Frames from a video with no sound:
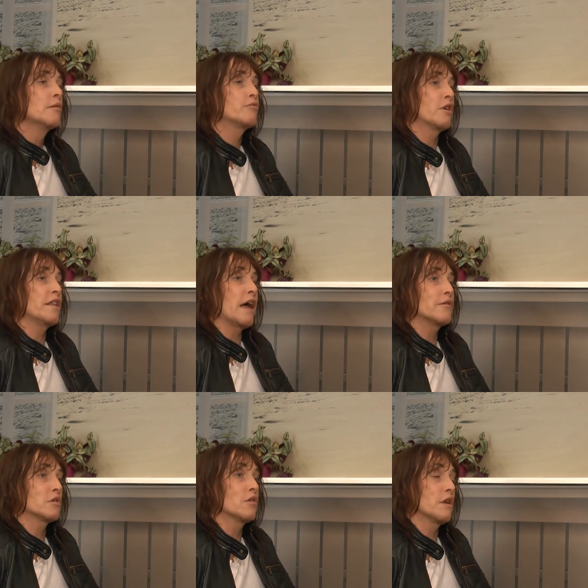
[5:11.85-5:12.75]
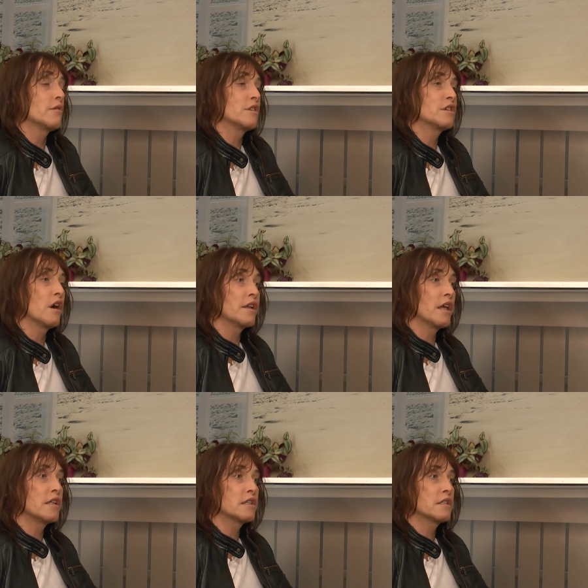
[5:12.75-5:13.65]
Pre that it was often known in
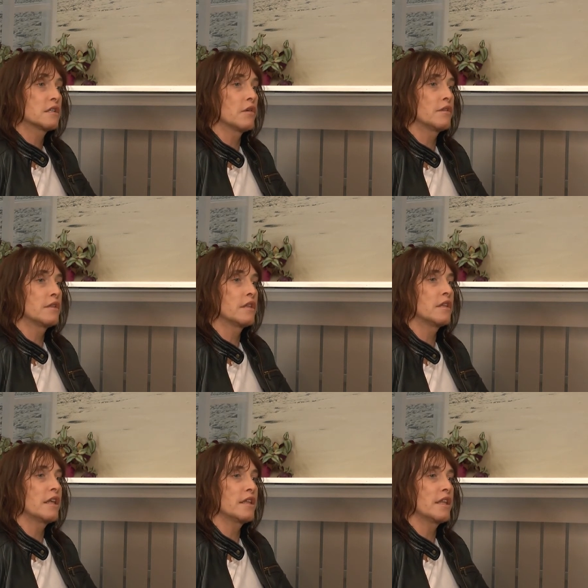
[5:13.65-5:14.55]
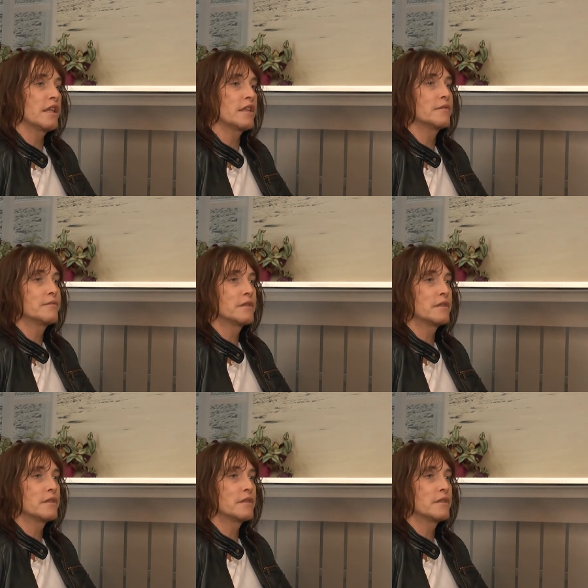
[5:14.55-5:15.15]
Chinese. So the